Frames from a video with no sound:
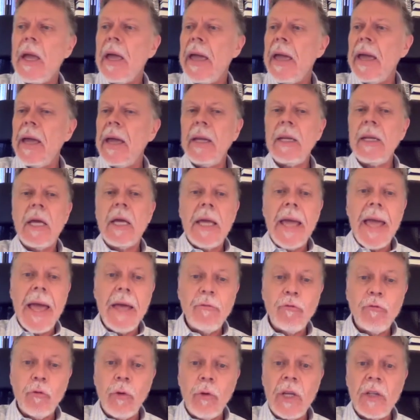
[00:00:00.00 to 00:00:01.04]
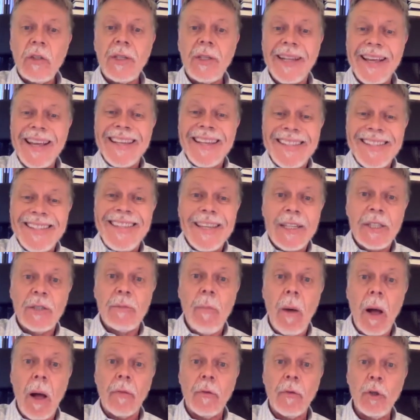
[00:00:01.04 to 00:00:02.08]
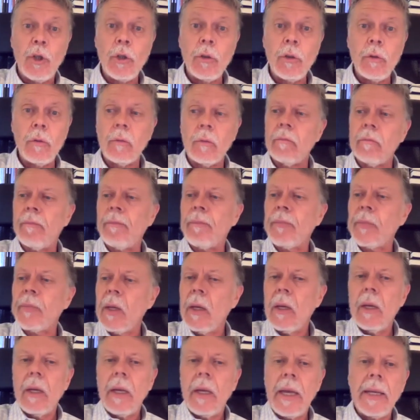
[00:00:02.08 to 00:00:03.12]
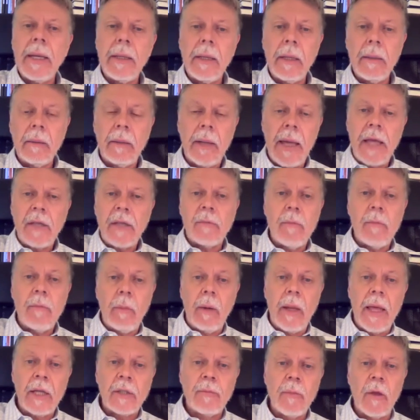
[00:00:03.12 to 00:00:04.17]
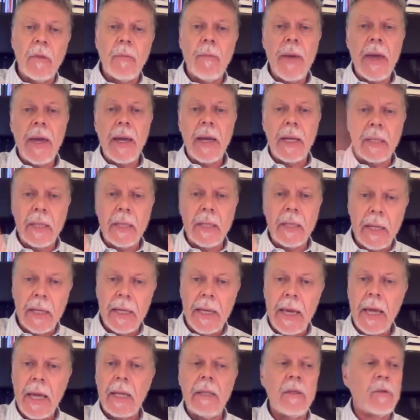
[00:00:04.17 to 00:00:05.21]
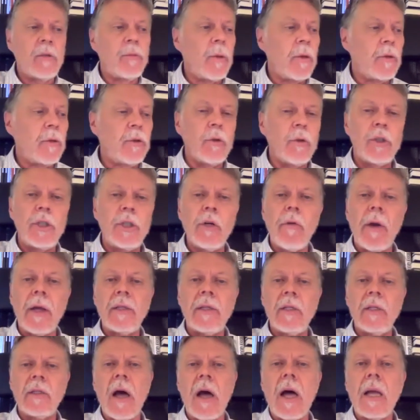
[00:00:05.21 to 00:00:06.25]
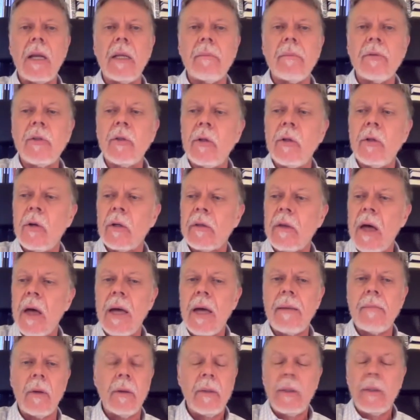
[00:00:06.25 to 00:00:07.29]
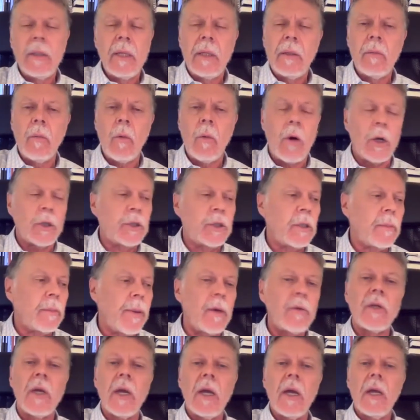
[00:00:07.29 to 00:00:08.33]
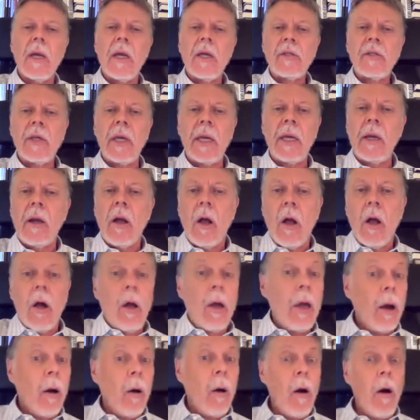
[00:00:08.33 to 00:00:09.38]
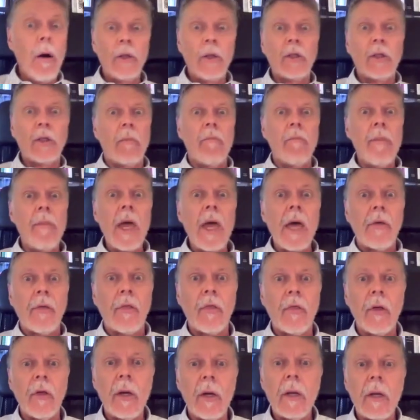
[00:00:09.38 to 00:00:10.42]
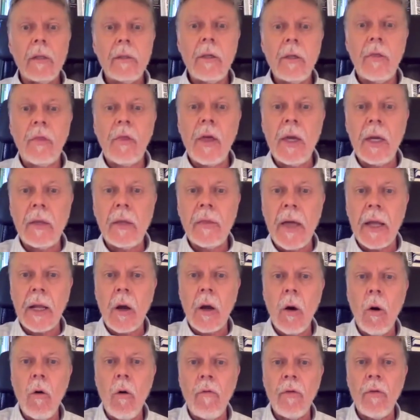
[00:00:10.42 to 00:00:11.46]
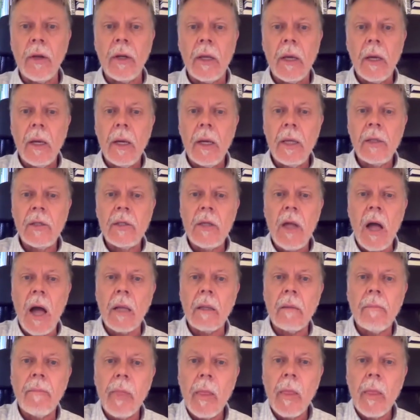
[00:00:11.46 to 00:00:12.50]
And as recently as this month, June, and last month, May, and again in this month, June, she writes these columns in the New York Times, in the Washington Post, saying, oh, it's a myth to think that COVID is not